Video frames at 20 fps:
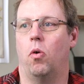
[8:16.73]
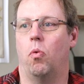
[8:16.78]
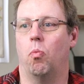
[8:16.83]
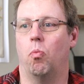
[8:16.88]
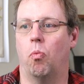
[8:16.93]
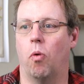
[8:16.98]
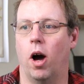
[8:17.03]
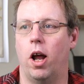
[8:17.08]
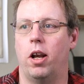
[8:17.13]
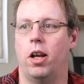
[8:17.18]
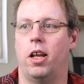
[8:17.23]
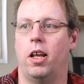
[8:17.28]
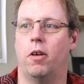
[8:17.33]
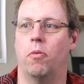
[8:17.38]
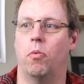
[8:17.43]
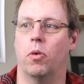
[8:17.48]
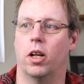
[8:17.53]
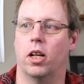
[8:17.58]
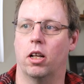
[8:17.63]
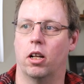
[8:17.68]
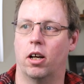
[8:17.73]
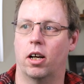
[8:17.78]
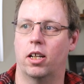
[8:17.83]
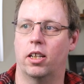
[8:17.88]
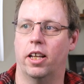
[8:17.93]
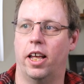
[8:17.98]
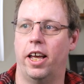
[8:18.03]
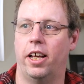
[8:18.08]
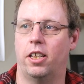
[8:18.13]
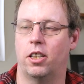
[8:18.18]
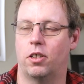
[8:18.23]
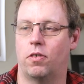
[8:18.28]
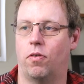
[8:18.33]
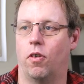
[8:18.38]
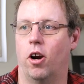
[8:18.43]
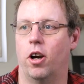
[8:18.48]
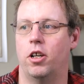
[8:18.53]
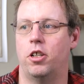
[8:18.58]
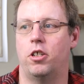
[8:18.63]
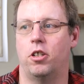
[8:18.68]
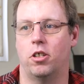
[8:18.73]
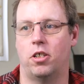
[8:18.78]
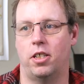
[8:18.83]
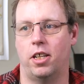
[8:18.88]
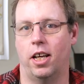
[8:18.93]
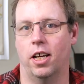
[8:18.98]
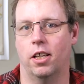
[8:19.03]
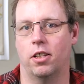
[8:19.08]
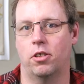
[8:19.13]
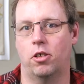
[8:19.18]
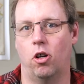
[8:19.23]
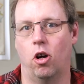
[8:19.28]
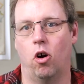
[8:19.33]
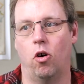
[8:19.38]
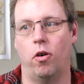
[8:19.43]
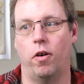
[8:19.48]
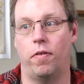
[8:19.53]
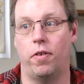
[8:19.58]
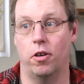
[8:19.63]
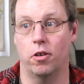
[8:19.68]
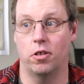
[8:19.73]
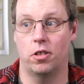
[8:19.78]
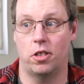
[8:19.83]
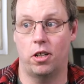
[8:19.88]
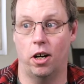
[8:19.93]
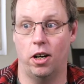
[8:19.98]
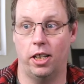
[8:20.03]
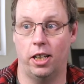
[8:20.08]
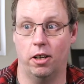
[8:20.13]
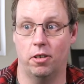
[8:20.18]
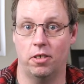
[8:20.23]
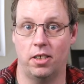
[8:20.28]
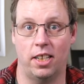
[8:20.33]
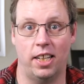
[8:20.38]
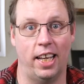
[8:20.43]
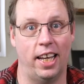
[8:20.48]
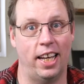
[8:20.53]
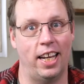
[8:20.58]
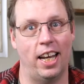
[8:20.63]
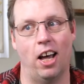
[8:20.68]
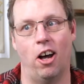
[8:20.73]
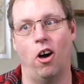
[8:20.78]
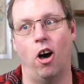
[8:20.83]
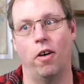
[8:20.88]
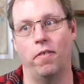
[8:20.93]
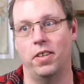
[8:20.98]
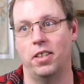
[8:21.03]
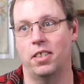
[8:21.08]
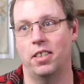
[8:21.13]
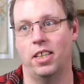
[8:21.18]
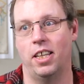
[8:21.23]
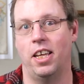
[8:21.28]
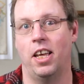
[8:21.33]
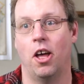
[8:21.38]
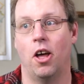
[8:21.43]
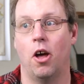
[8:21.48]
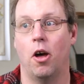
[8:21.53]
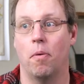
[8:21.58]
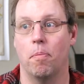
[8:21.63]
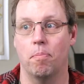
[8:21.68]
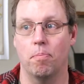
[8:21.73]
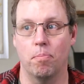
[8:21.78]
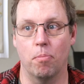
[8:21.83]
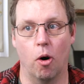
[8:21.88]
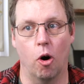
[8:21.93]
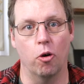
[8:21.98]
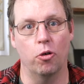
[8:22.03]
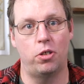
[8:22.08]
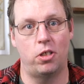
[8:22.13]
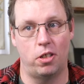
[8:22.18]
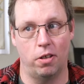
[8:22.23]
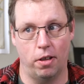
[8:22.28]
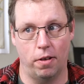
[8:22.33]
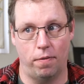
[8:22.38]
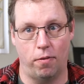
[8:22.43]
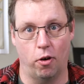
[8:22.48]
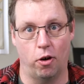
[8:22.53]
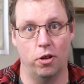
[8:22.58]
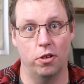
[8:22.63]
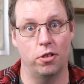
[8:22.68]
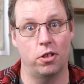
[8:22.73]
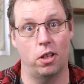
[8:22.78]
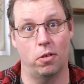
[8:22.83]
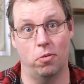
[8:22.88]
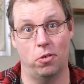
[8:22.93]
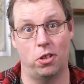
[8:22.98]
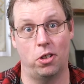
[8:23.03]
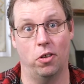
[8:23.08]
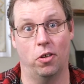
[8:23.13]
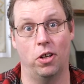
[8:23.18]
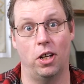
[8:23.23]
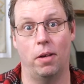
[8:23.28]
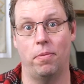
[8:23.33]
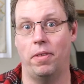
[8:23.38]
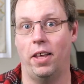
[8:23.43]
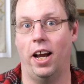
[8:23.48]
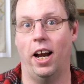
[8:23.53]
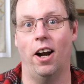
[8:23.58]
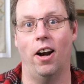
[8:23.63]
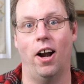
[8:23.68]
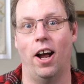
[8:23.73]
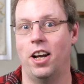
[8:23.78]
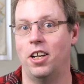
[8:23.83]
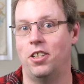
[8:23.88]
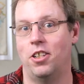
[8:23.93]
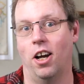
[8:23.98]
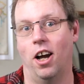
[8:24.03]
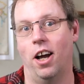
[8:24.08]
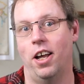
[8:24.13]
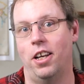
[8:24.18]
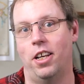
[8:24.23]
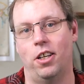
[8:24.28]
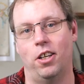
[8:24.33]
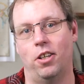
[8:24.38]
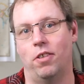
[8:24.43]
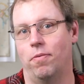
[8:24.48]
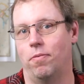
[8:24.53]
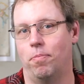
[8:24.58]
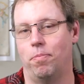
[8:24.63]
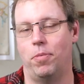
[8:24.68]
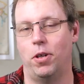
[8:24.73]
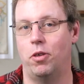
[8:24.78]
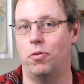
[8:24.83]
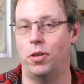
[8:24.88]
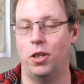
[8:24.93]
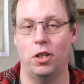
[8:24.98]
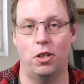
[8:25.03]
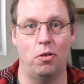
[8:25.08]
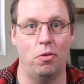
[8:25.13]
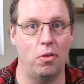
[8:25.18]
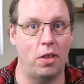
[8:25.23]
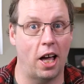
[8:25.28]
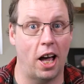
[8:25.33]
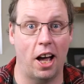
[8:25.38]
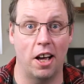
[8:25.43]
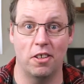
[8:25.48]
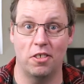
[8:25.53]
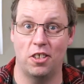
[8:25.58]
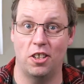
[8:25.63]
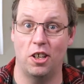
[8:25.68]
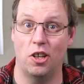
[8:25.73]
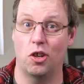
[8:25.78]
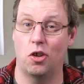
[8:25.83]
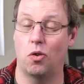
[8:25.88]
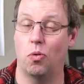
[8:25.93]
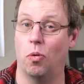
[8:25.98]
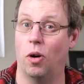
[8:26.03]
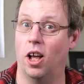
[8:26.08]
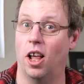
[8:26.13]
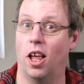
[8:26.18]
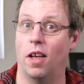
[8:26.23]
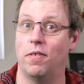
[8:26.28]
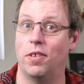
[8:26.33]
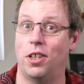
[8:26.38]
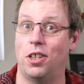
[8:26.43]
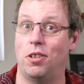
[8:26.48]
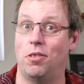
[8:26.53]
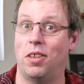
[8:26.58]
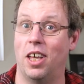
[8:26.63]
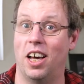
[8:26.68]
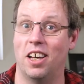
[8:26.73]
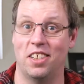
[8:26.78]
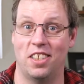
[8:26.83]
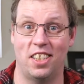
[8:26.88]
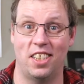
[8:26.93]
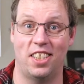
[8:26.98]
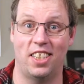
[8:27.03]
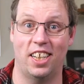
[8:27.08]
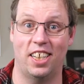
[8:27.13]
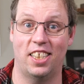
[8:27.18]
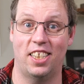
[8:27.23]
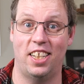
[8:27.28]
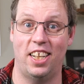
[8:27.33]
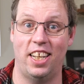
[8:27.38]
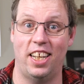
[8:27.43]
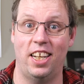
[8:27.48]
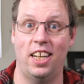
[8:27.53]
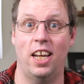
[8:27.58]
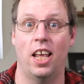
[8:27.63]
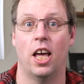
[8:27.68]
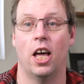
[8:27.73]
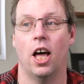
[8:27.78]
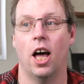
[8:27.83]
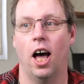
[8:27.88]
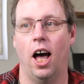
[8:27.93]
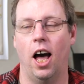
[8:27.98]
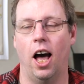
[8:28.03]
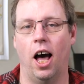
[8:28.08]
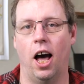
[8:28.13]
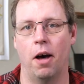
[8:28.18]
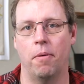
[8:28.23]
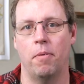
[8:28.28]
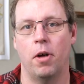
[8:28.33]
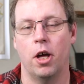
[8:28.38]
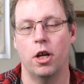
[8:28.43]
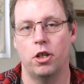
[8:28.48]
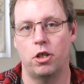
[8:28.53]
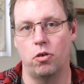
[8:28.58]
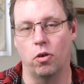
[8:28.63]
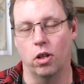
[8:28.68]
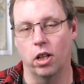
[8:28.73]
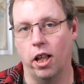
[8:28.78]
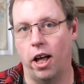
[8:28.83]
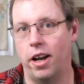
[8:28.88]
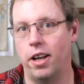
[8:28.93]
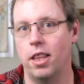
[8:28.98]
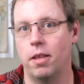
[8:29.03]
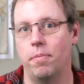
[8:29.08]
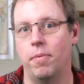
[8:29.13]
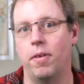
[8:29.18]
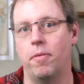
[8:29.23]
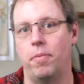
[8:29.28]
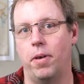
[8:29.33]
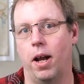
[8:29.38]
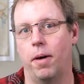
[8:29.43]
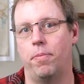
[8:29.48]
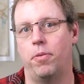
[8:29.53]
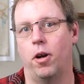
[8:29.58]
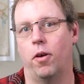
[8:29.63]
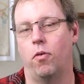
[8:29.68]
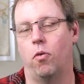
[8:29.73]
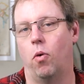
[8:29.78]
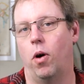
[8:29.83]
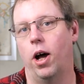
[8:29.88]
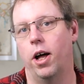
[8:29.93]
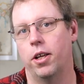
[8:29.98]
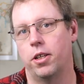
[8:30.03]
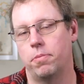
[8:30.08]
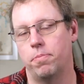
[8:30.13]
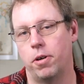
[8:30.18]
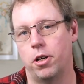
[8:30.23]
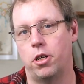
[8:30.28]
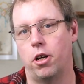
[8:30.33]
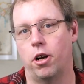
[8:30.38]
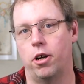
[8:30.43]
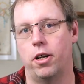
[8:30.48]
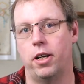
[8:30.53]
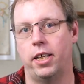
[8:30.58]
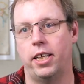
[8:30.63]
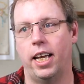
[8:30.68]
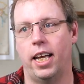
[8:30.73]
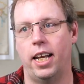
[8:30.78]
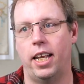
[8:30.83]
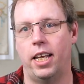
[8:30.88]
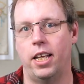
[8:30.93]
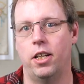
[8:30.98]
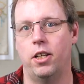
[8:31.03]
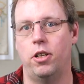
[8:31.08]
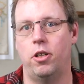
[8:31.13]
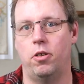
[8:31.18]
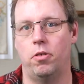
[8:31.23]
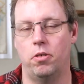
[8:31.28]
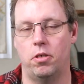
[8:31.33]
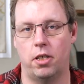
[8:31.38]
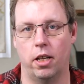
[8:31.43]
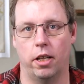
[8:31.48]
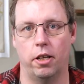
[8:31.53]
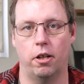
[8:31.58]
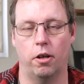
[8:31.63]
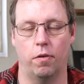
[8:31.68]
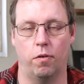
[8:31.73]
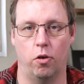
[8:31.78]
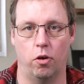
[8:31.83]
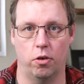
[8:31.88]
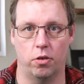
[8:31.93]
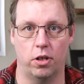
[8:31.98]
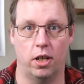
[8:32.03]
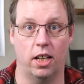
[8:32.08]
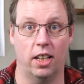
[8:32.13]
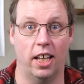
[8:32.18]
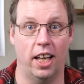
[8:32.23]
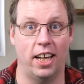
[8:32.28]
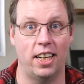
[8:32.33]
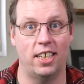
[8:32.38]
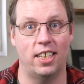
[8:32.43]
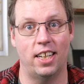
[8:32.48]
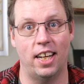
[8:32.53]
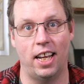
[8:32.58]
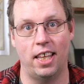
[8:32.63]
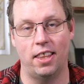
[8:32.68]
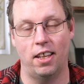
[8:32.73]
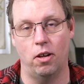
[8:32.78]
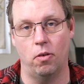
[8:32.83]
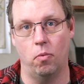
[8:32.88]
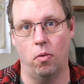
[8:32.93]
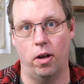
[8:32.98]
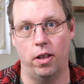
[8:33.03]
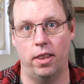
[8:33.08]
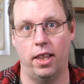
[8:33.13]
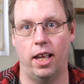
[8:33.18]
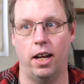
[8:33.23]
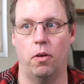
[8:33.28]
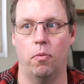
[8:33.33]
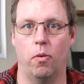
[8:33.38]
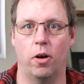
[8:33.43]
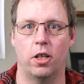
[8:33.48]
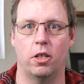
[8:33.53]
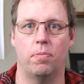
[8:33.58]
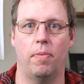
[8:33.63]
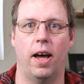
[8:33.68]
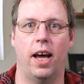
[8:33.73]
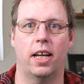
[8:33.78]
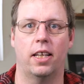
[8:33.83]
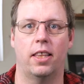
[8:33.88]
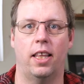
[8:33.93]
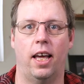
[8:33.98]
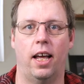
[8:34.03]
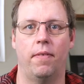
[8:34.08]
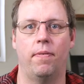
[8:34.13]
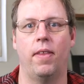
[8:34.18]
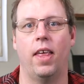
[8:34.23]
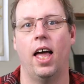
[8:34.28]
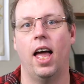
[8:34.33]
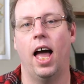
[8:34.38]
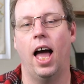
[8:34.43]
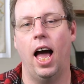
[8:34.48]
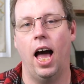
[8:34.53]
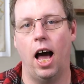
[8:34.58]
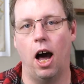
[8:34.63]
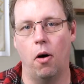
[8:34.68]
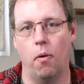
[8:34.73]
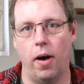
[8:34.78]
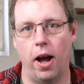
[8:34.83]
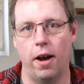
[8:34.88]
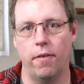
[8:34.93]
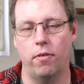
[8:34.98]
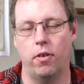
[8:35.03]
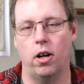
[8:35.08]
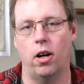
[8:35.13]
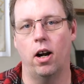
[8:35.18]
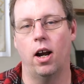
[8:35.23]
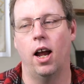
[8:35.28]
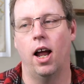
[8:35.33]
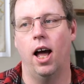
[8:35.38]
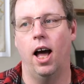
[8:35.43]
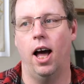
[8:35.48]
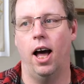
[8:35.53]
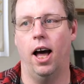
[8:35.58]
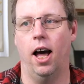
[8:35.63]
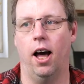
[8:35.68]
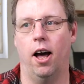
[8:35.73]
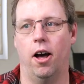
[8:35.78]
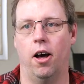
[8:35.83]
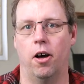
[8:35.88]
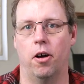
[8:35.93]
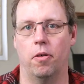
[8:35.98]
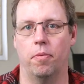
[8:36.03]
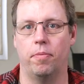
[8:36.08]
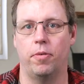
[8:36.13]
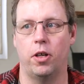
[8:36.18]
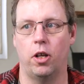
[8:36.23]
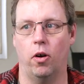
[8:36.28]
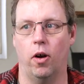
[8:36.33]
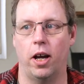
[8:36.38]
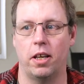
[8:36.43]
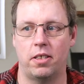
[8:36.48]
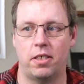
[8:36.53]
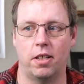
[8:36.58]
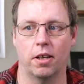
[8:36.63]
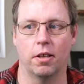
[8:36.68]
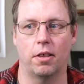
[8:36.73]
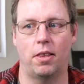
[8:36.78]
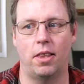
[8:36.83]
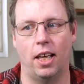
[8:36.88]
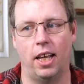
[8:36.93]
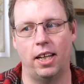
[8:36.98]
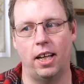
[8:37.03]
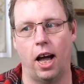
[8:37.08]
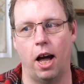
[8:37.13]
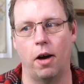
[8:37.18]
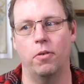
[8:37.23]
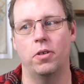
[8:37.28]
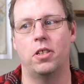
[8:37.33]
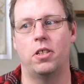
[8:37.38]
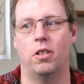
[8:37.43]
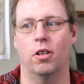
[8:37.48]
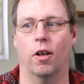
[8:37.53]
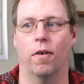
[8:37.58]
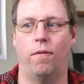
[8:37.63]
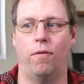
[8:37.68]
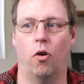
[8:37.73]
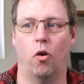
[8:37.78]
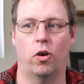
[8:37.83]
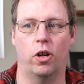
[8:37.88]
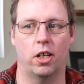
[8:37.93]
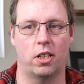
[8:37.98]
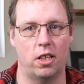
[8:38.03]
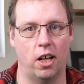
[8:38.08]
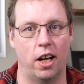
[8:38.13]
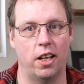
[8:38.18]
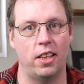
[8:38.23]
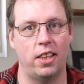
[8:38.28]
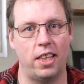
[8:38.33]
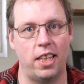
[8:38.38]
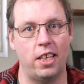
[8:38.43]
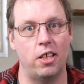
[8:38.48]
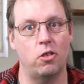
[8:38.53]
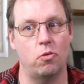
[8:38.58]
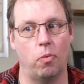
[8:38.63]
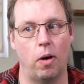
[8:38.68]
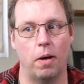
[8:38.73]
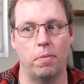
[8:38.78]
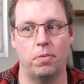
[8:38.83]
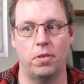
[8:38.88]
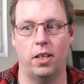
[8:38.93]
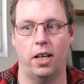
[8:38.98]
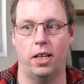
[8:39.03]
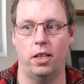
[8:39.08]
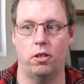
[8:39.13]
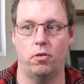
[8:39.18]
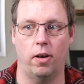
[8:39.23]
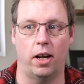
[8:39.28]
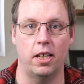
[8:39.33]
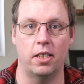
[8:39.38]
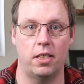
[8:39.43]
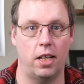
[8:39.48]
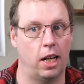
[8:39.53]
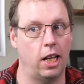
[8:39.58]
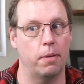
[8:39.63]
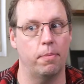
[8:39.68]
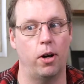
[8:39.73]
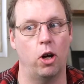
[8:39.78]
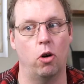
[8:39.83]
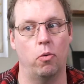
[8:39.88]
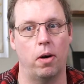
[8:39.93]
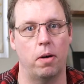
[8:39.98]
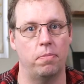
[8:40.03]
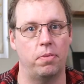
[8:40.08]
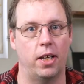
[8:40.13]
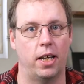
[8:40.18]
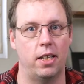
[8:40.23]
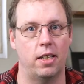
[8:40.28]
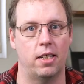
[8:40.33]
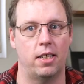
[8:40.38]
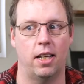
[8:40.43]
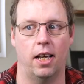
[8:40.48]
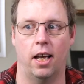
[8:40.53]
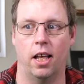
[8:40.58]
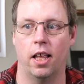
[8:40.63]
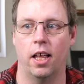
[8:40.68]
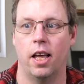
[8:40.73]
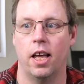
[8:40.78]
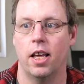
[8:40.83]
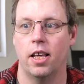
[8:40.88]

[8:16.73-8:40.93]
what it would look like as far as your sales go if you were starting out today. Now, obviously, most of the photos that were sold up there, I shot in between 2012 and 2016. So a lot of them have been up there for a while. It's much harder to get into selling your photos online today than it was back then. However, I still think I would still focus on these websites, right? Setting up my own website to sell,